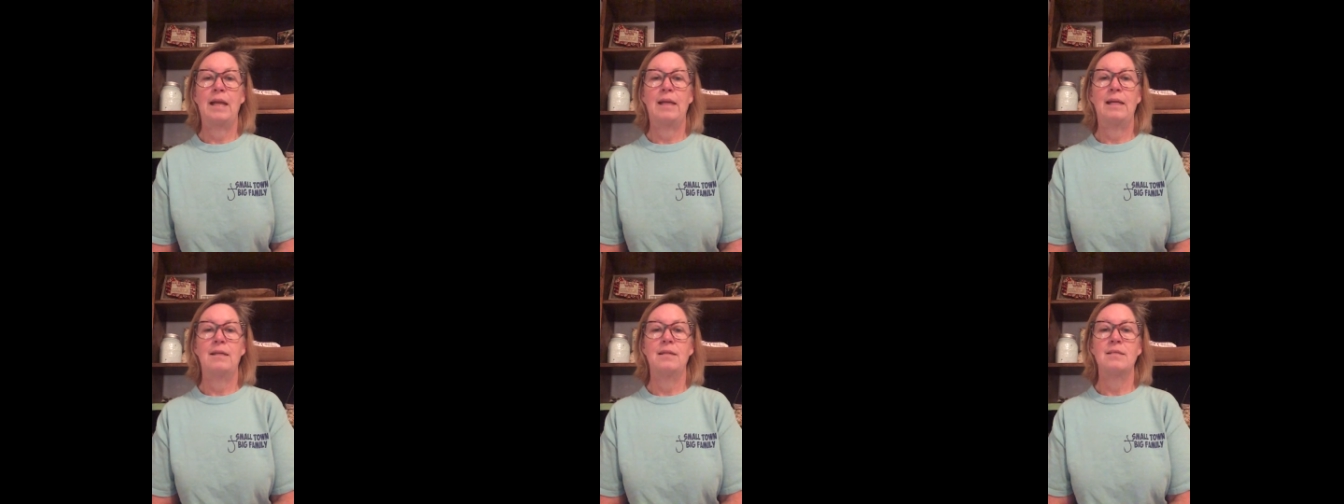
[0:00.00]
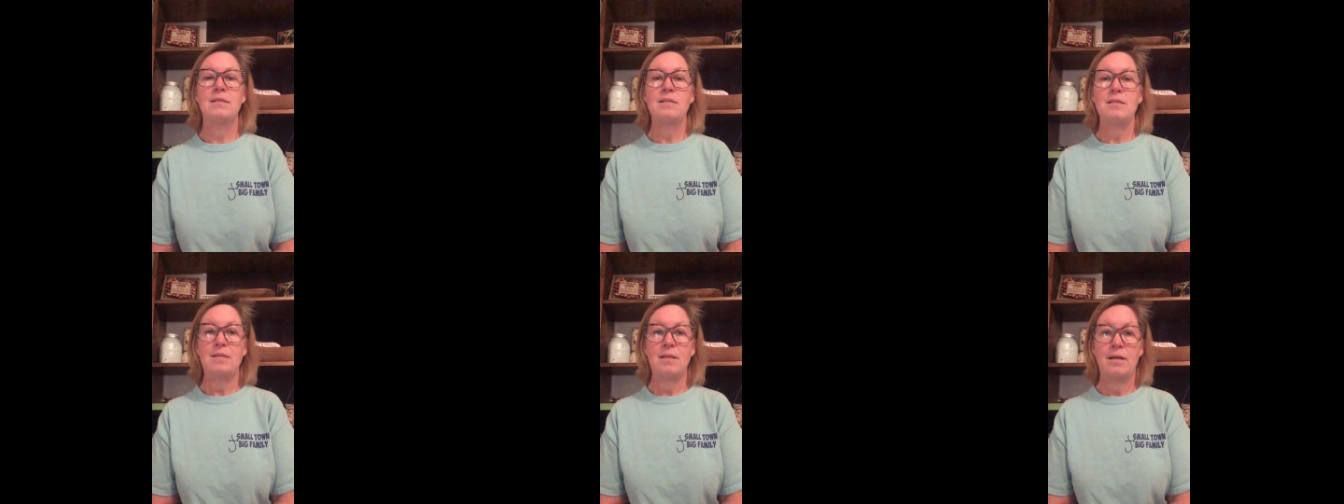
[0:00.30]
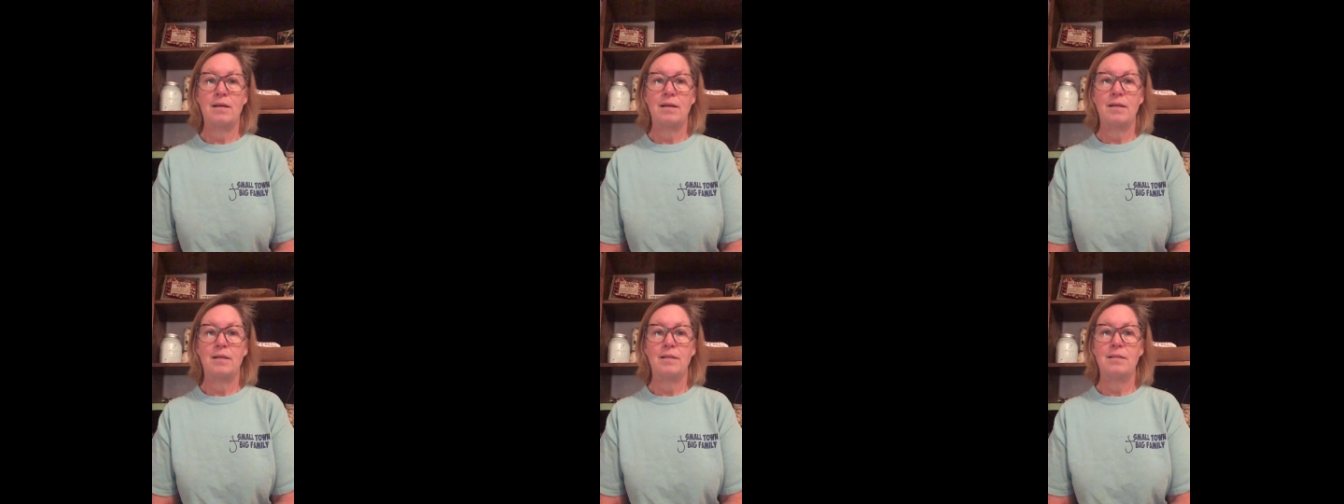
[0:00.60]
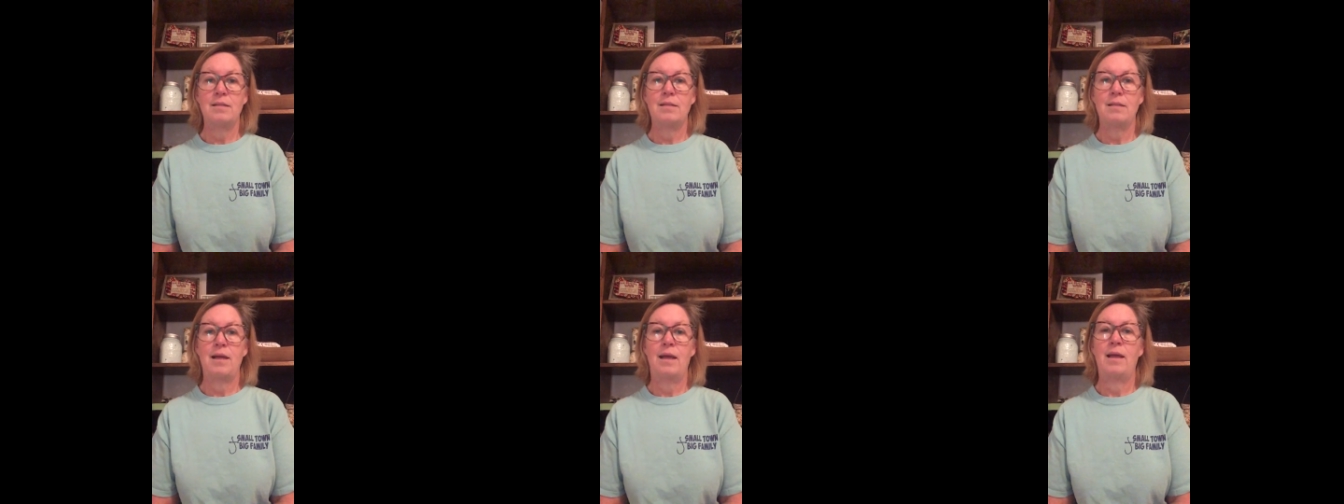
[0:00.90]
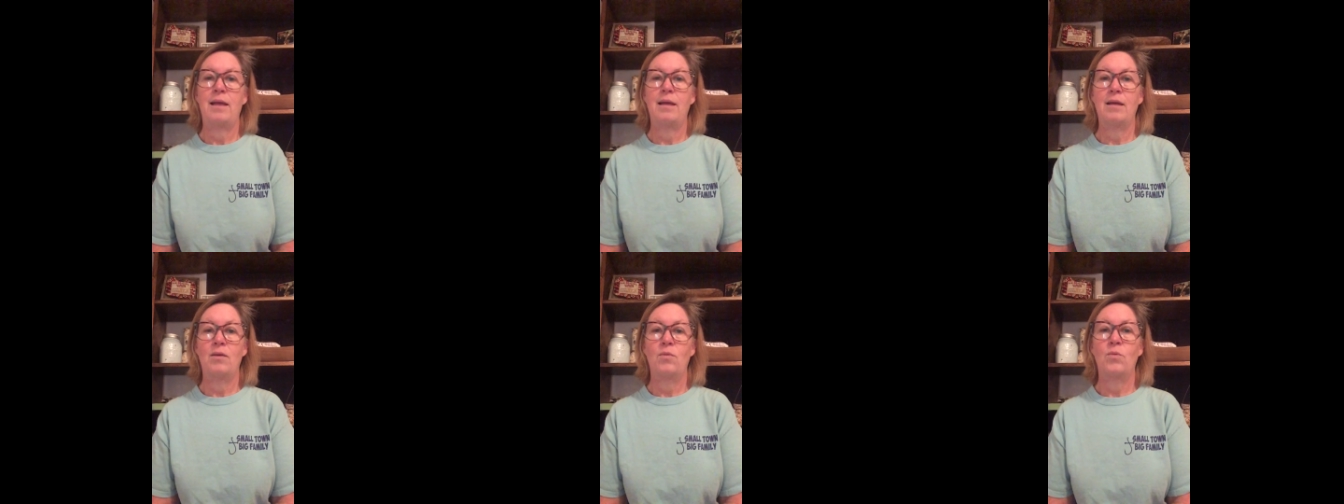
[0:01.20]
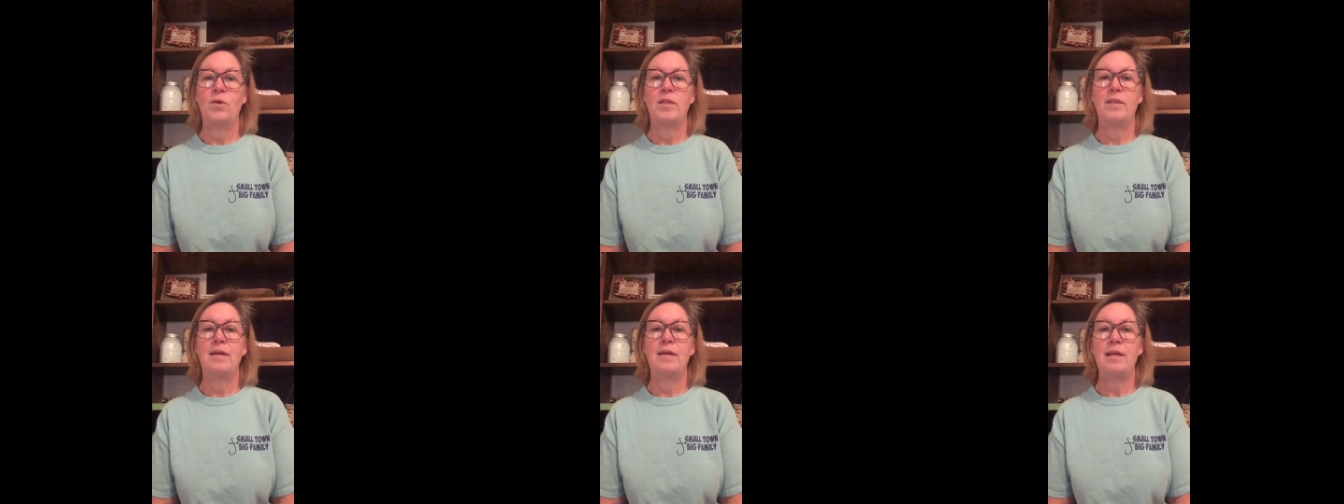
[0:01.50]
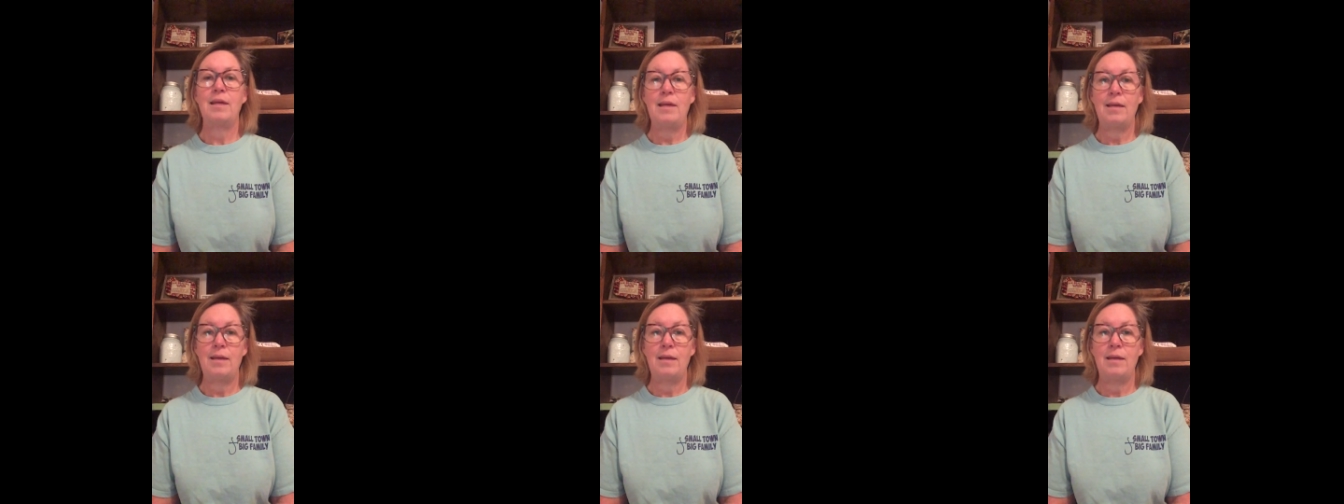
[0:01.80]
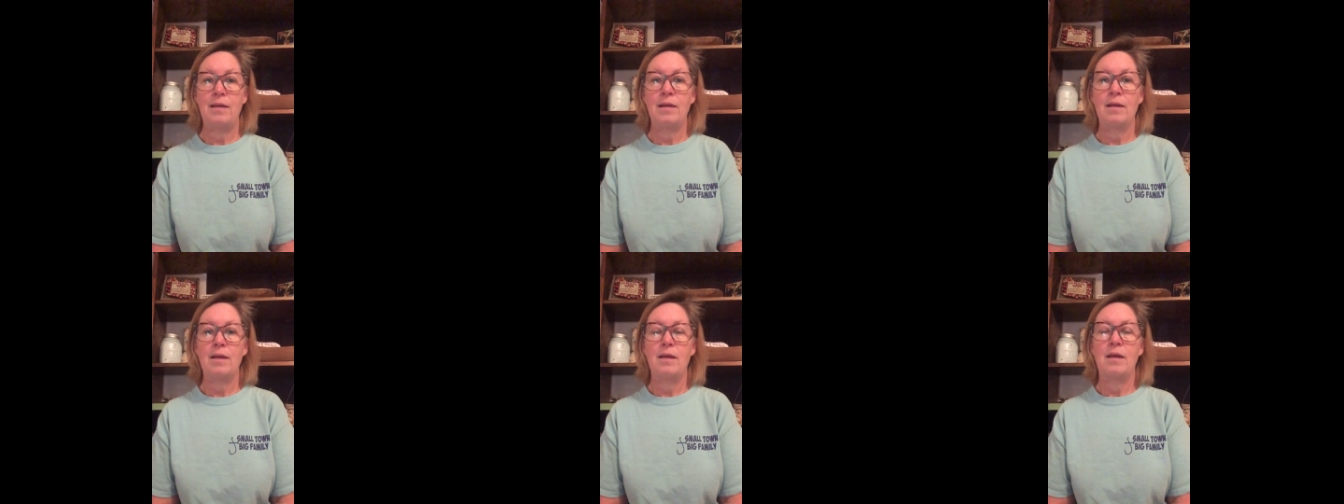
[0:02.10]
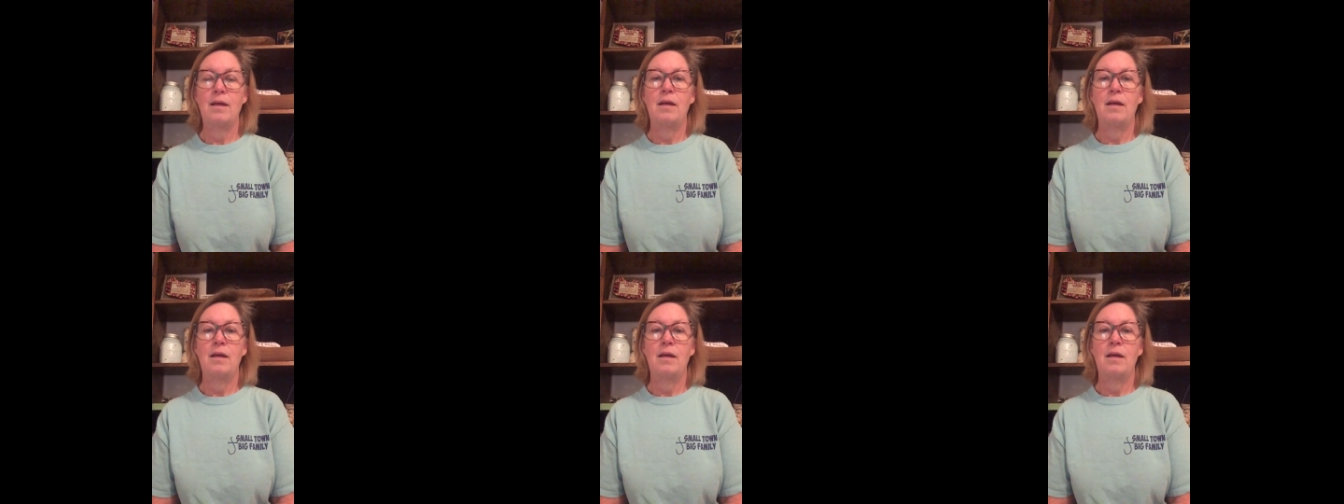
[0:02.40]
Ann Designs, Ann with the E.